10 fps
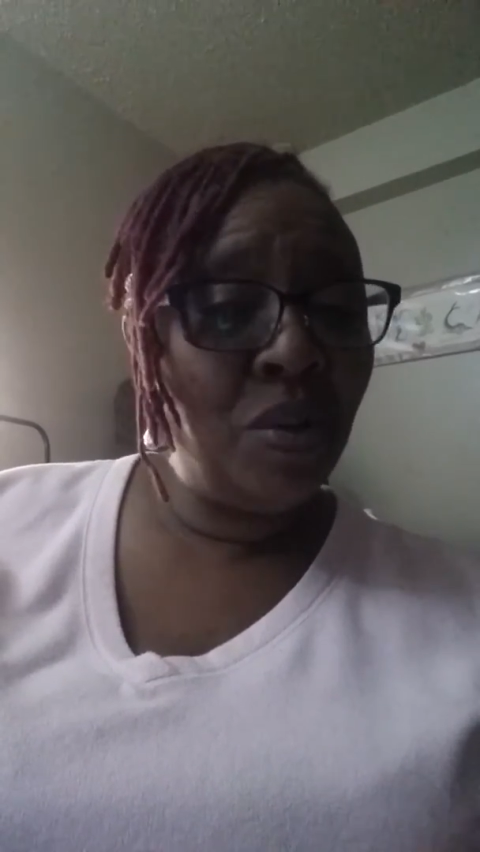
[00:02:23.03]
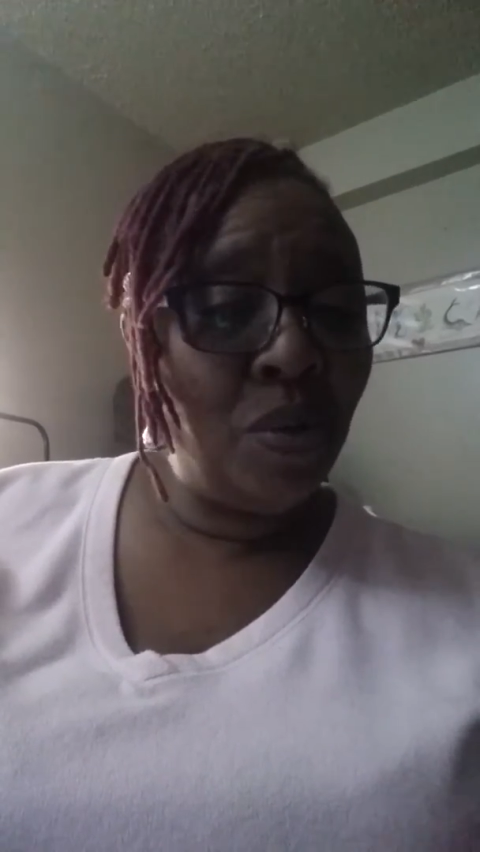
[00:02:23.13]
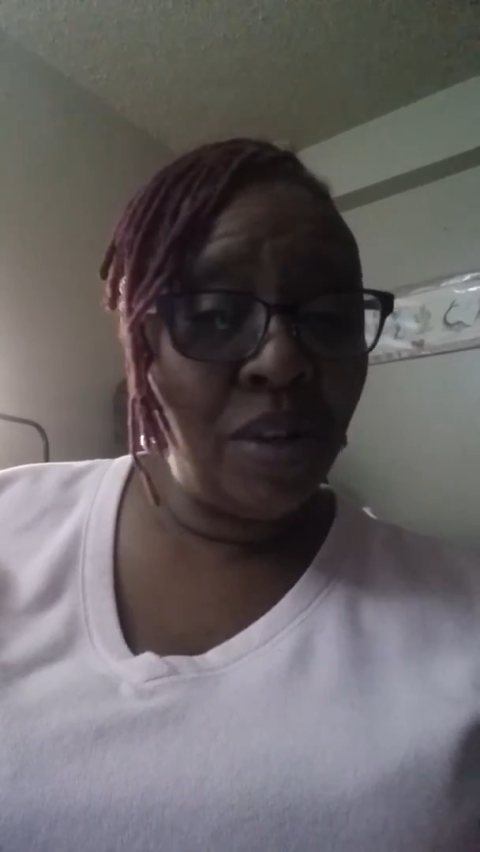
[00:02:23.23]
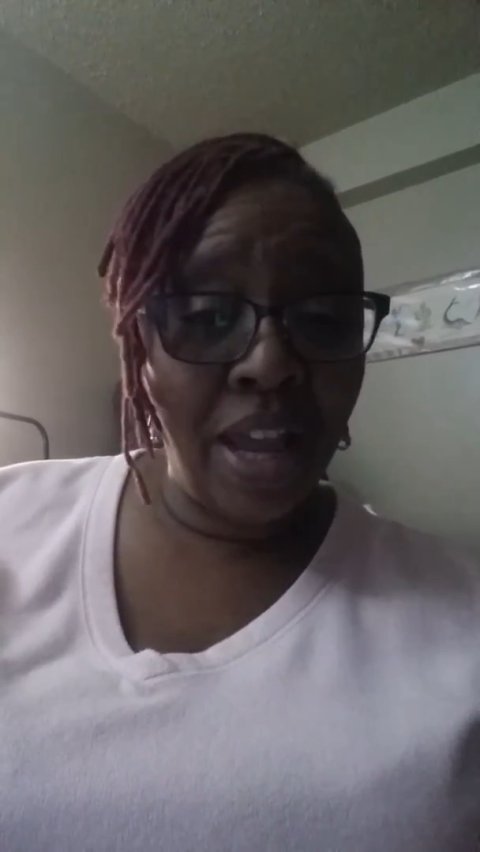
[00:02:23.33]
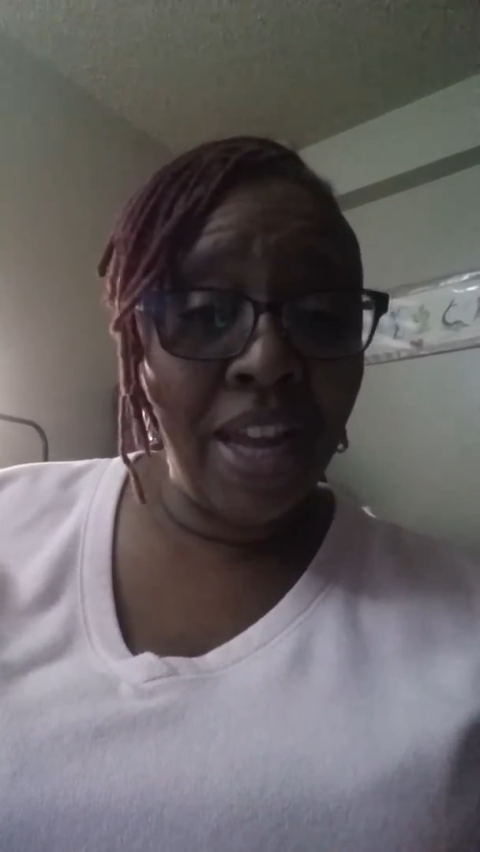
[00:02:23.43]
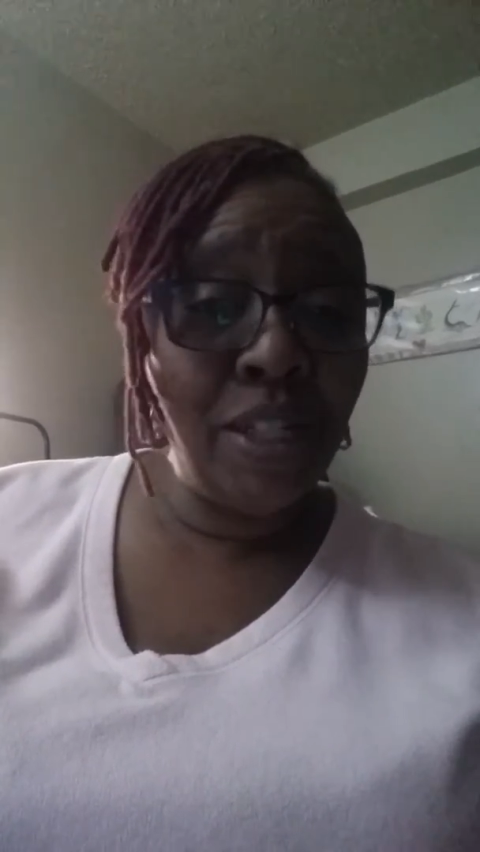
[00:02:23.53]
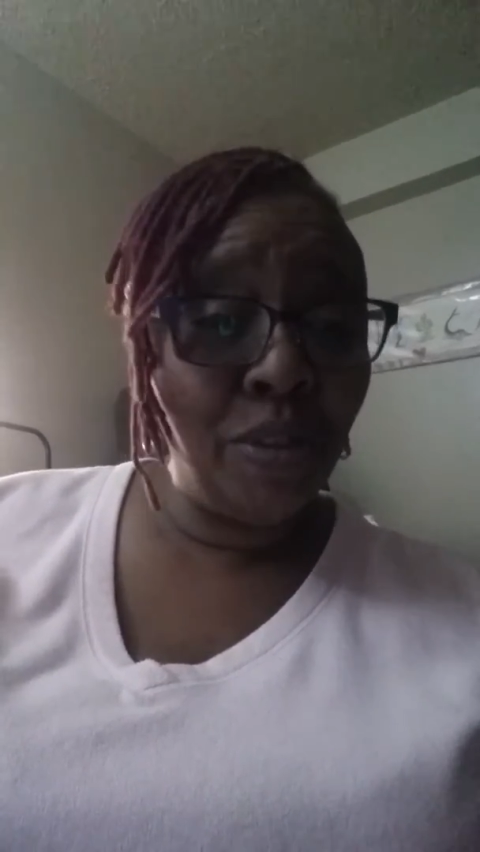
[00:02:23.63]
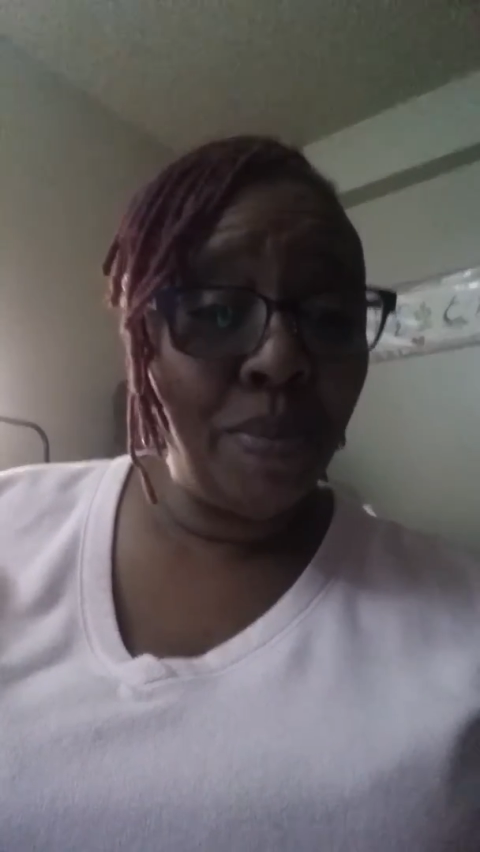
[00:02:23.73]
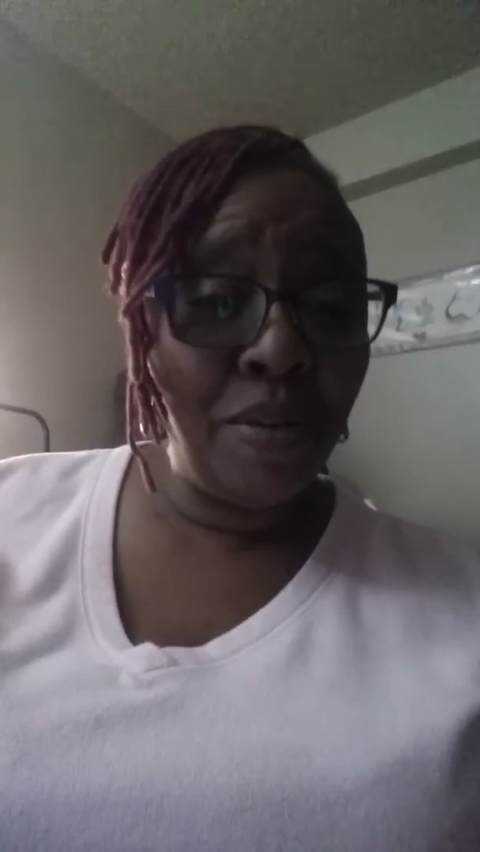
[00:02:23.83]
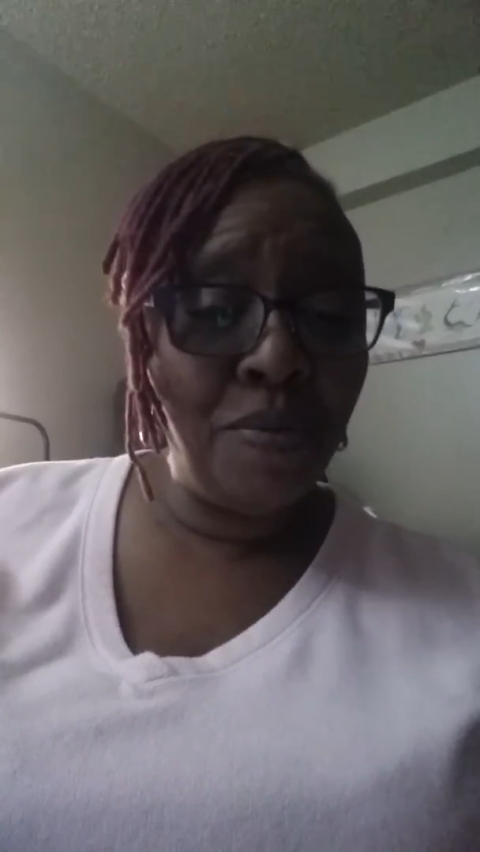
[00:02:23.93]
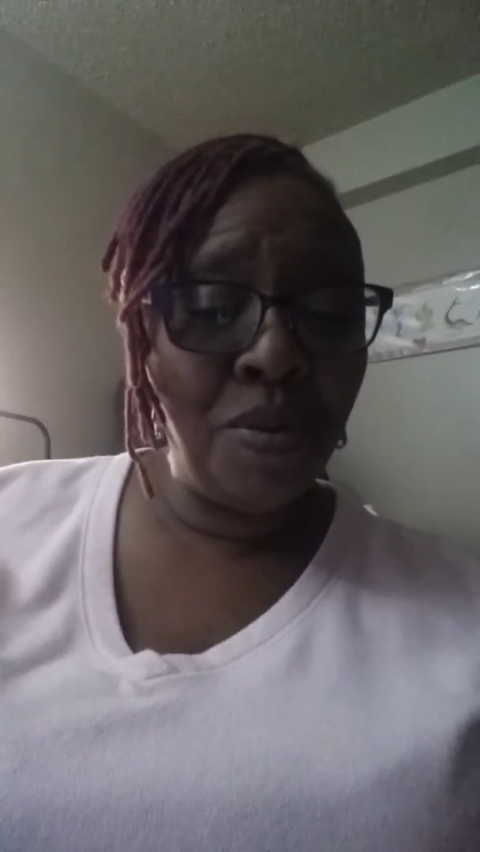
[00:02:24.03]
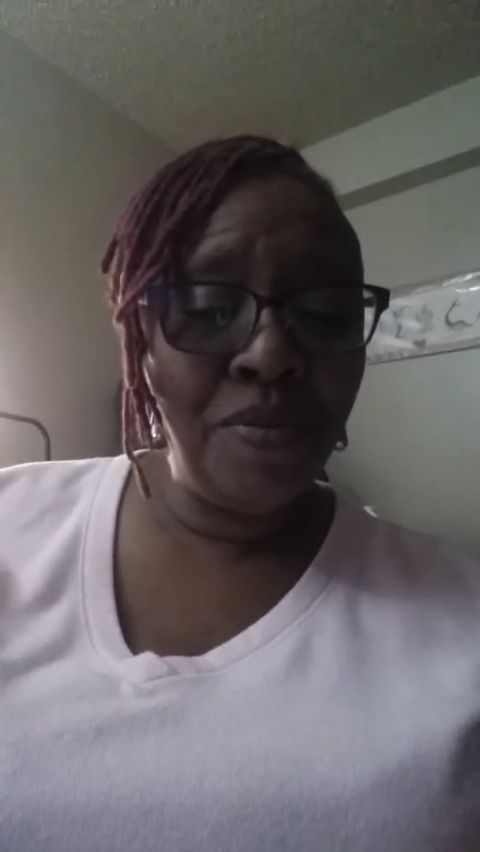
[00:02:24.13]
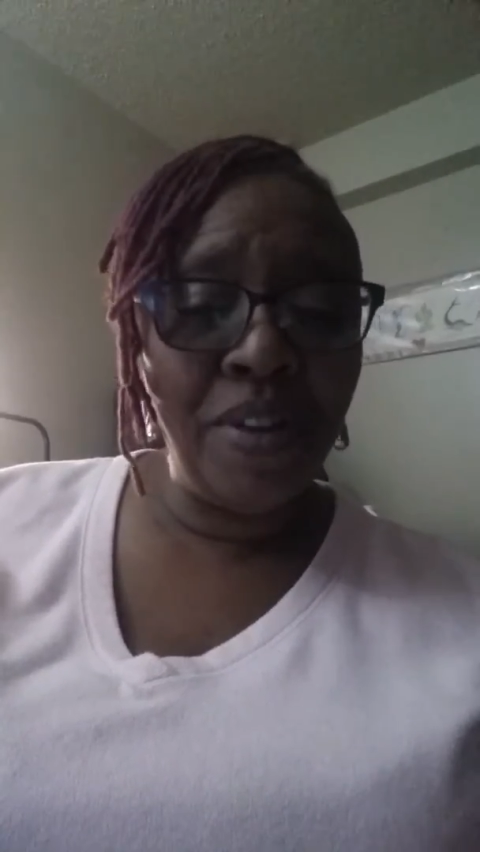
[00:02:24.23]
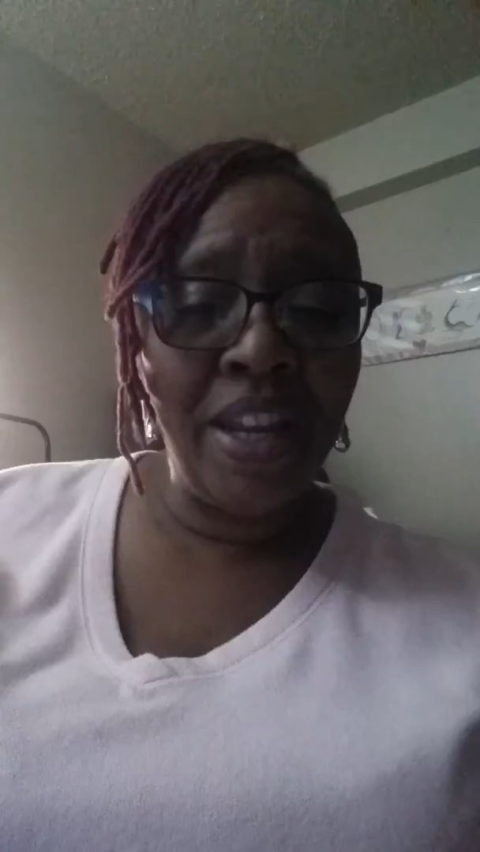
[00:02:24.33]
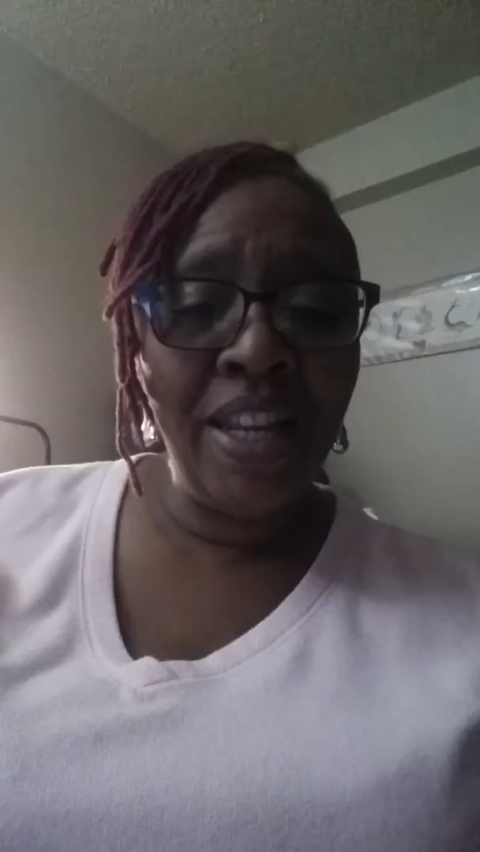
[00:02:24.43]
No lie, she was about
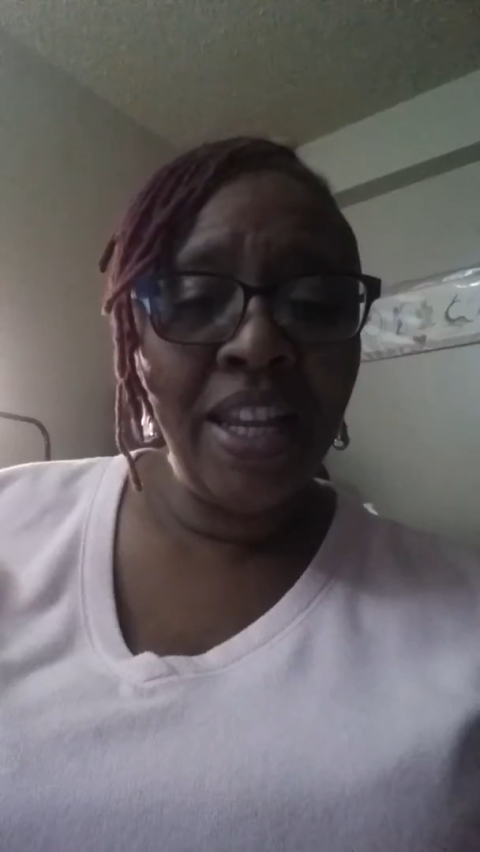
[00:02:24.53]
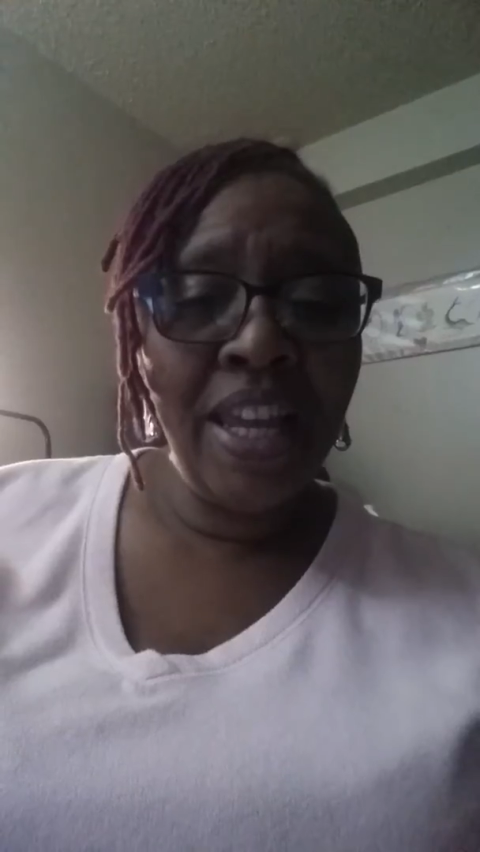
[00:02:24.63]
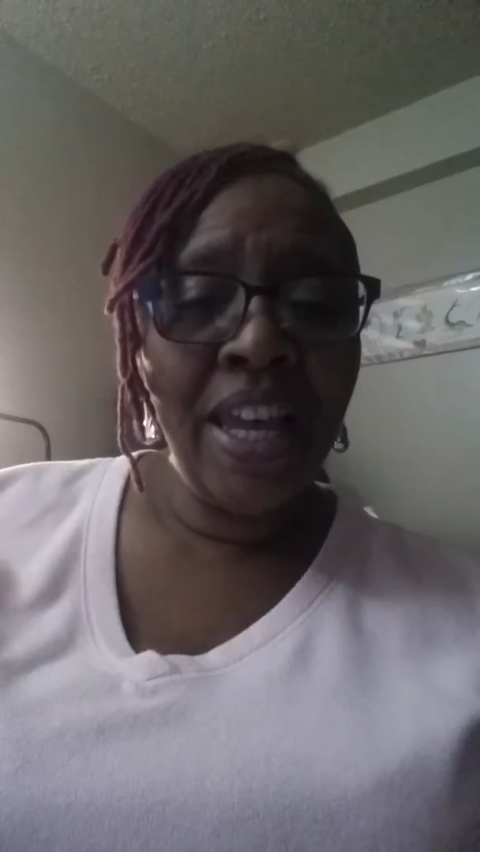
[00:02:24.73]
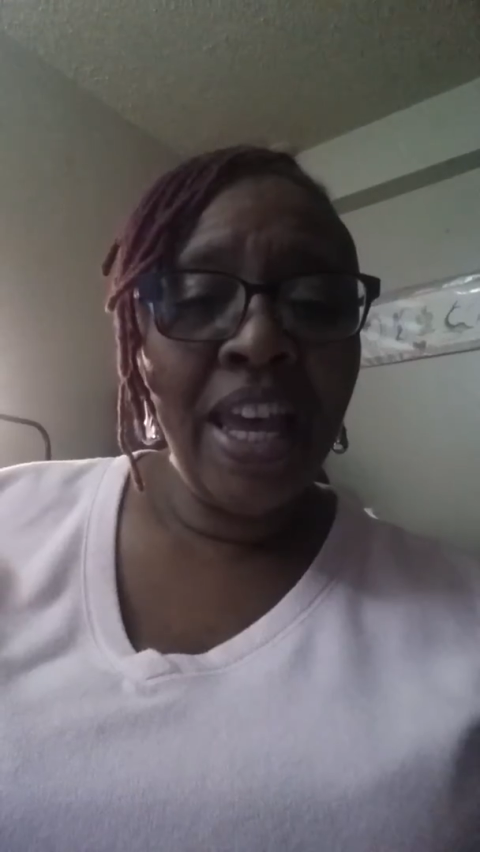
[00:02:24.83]
4 feet.